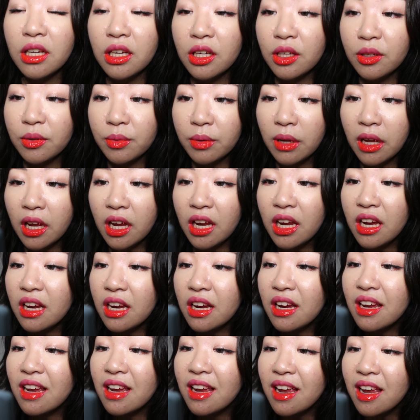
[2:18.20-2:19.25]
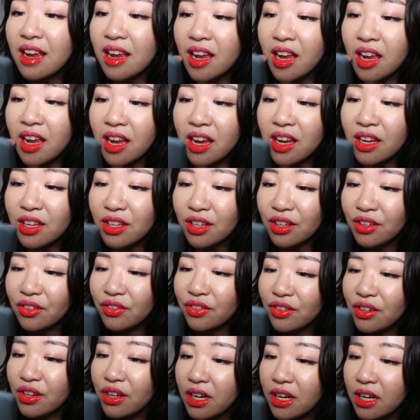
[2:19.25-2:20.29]
shade of pink. It's not
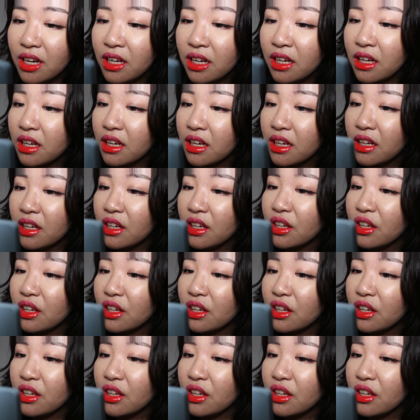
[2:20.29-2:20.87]
very